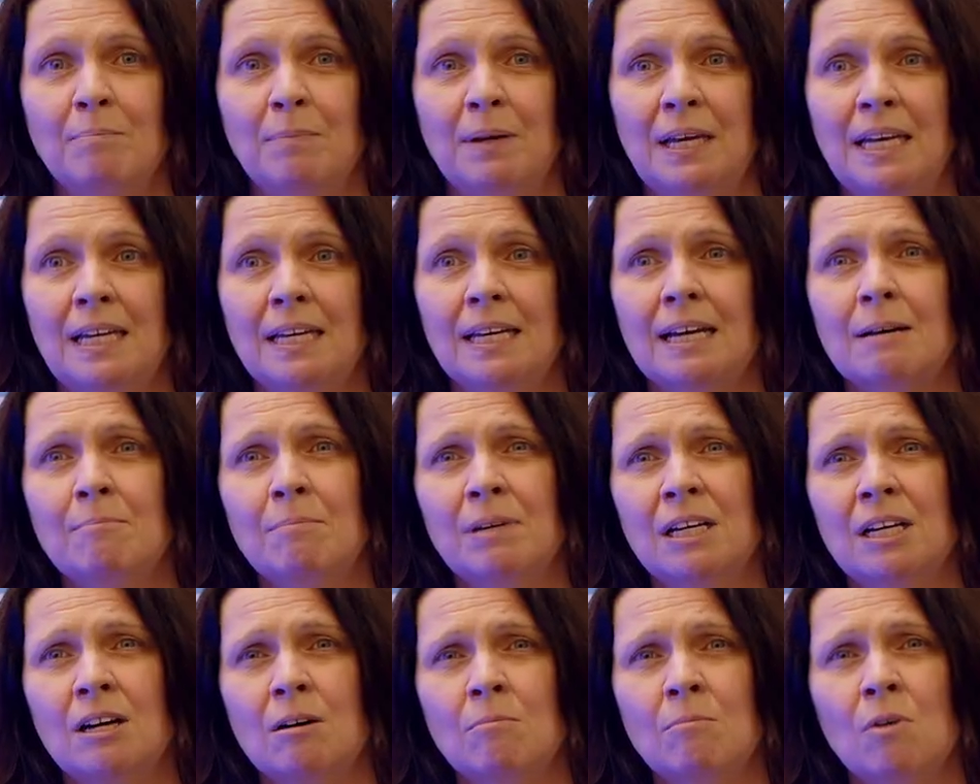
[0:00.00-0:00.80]
be, can
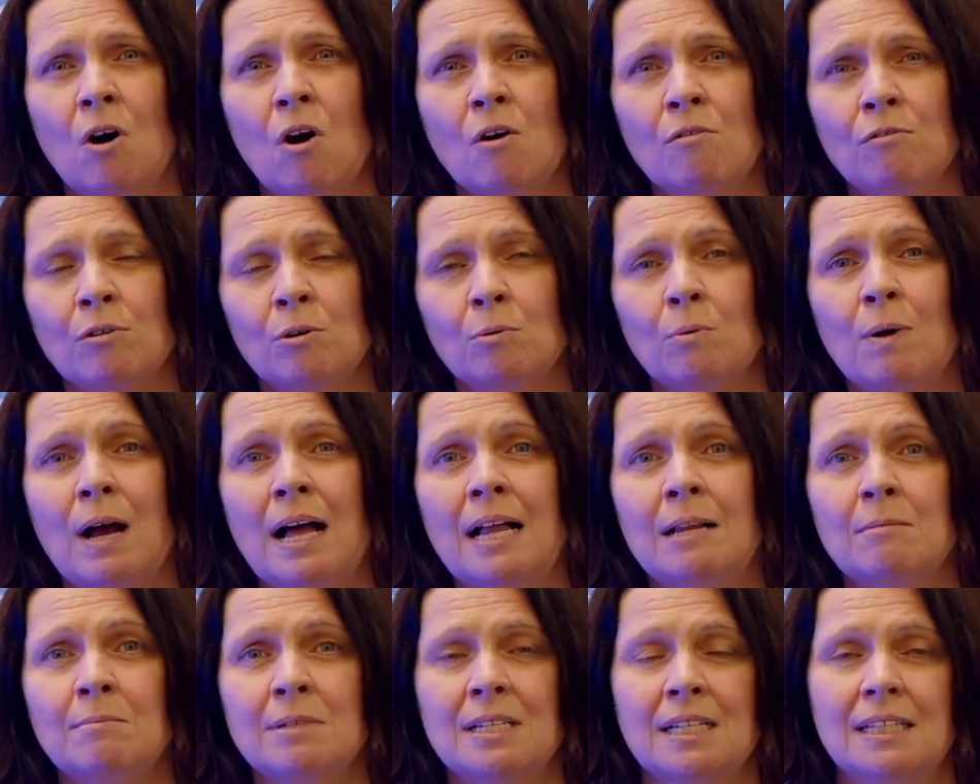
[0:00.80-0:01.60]
become
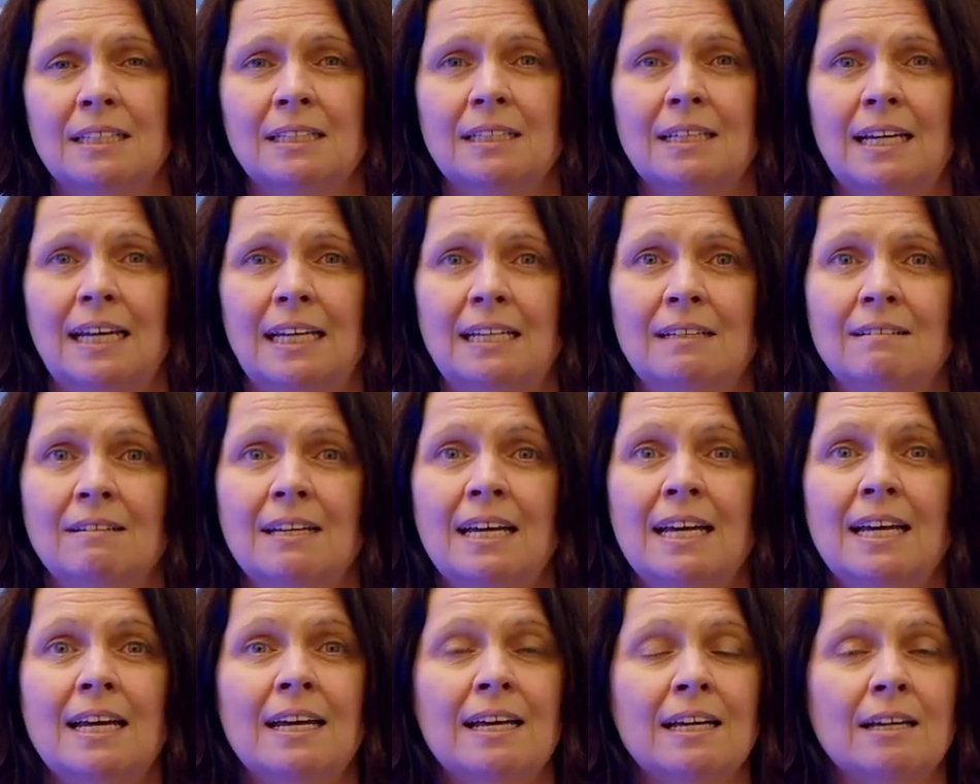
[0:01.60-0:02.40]
overwhelmed
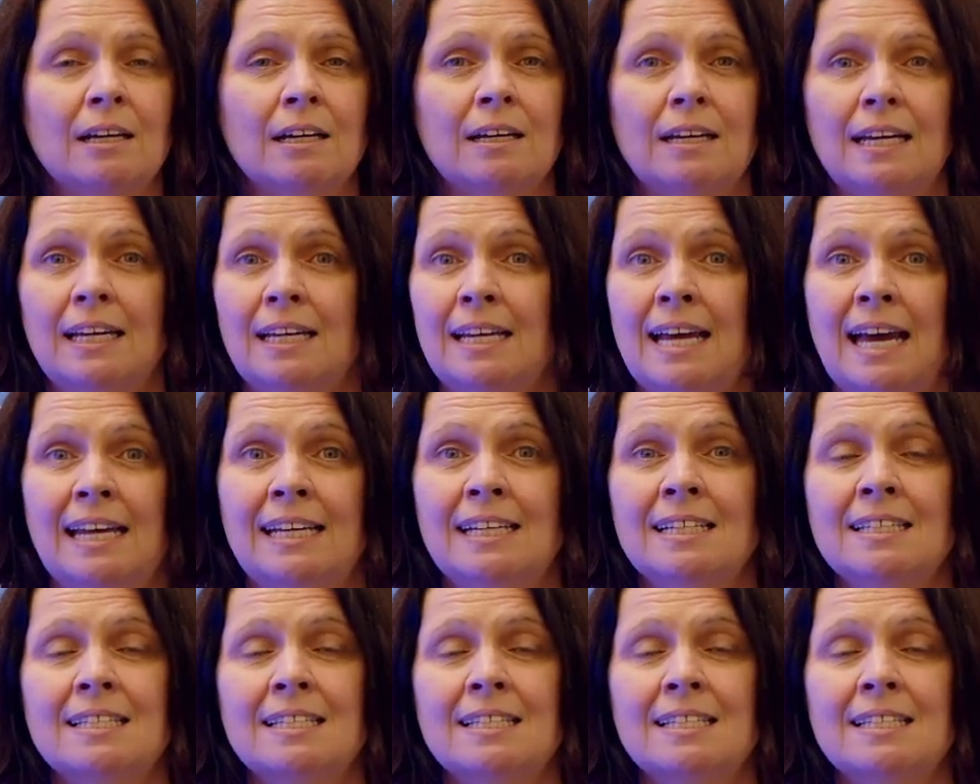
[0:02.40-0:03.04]
in any